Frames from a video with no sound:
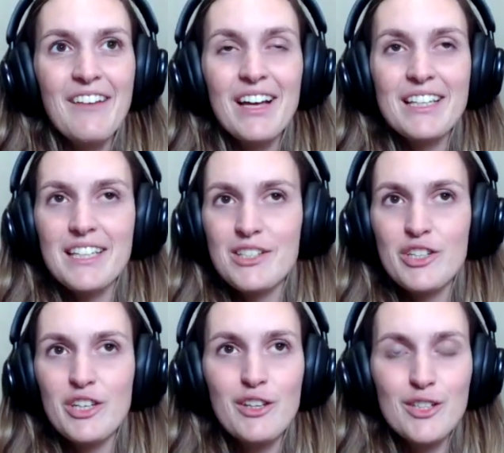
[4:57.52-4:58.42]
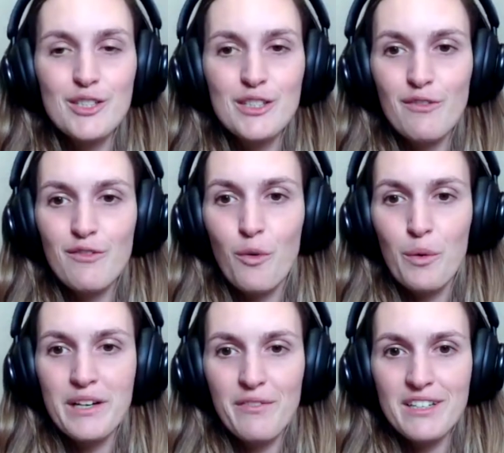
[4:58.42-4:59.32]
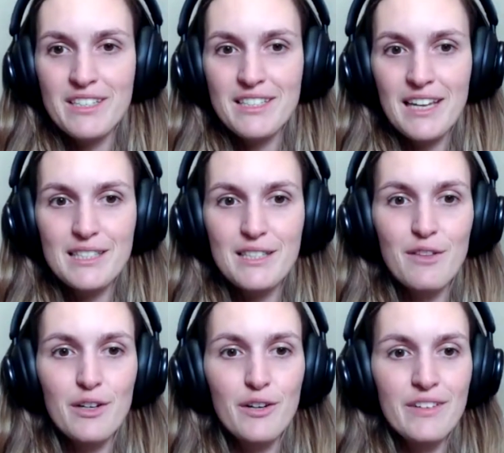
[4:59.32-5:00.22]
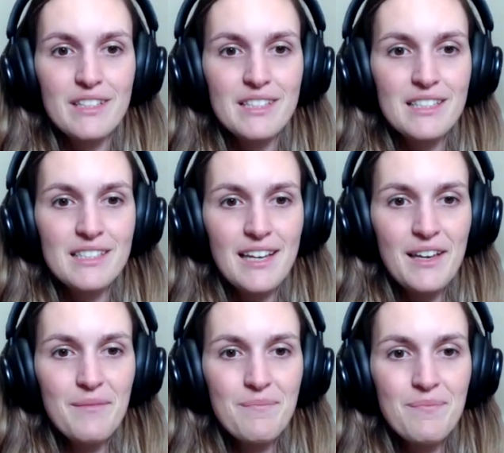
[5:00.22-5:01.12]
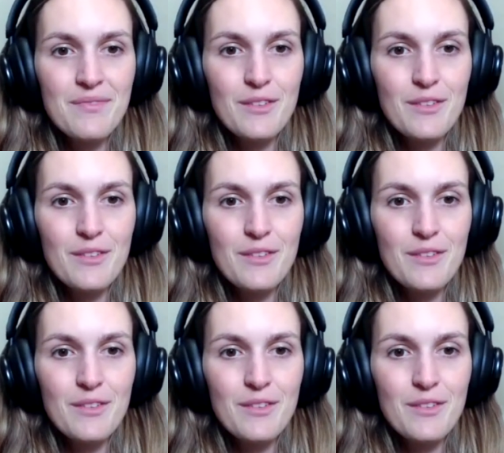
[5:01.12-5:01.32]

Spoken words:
Essentially, there's 4 different states of the nervous system.